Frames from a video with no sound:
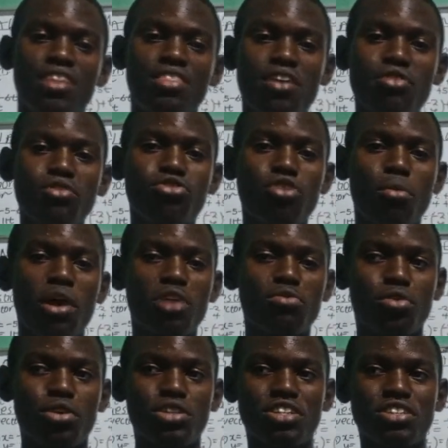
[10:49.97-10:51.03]
Thank you so much
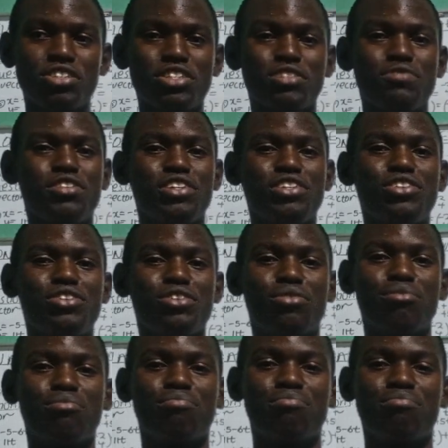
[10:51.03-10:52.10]
for watching this
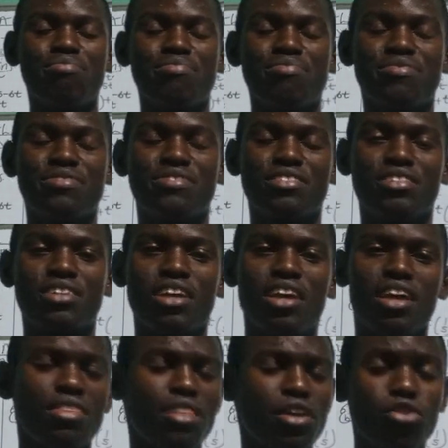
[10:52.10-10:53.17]
video.
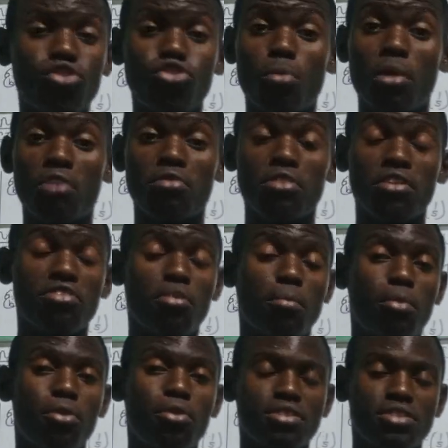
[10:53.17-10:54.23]
Thank you so much for the
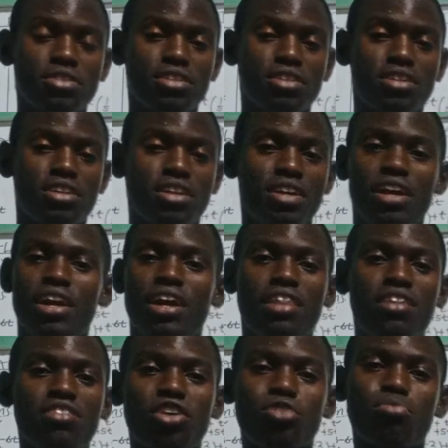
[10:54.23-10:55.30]
support.
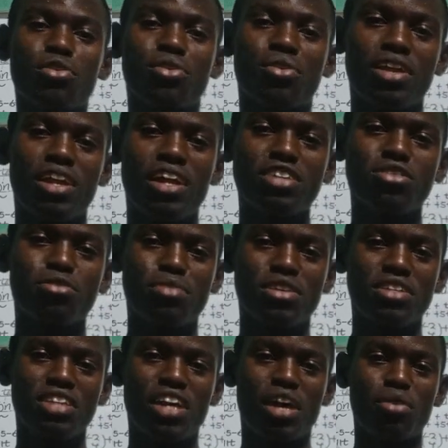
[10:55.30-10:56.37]
This has been Cornelius to
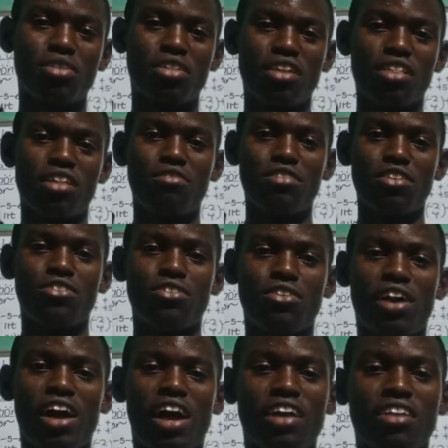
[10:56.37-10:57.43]
be in there with another
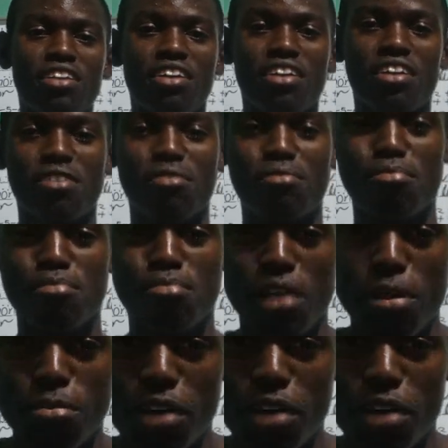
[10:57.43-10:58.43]
video, and bye